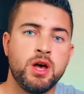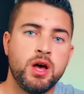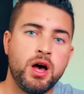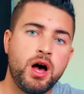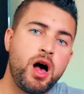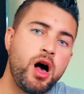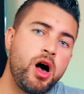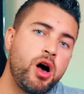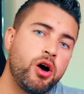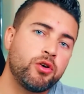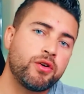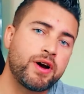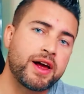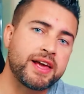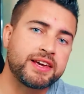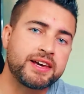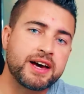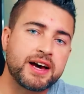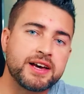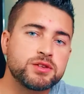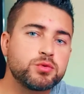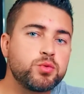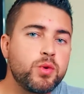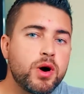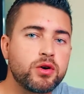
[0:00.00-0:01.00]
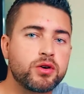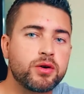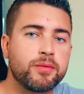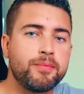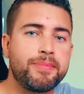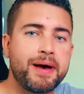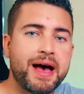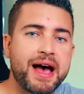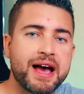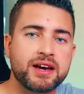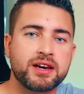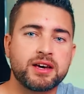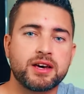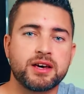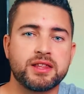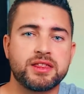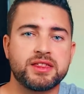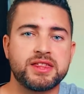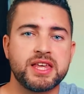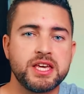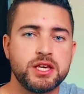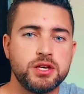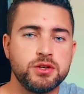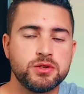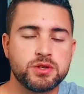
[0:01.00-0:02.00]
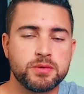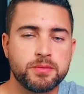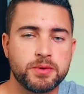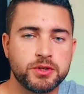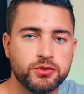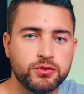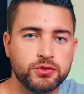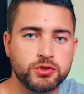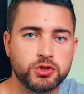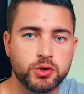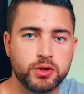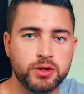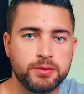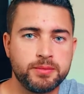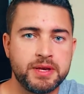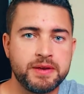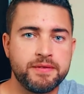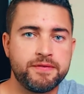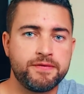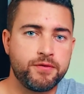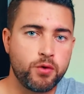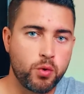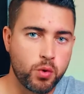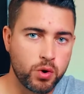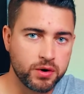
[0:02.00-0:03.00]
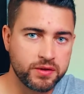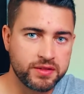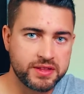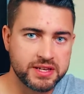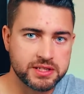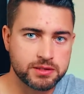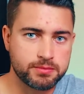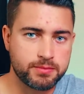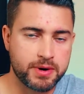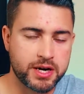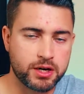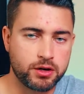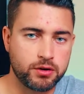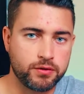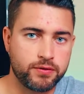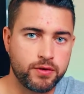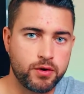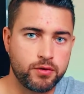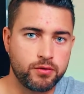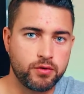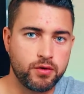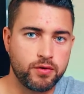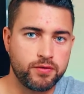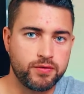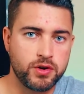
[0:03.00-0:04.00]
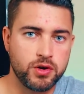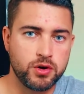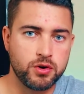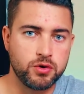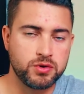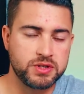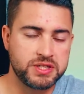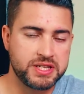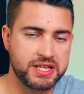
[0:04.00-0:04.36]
All right, guys, welcome back. Thank you so much for joining me for this microphone review.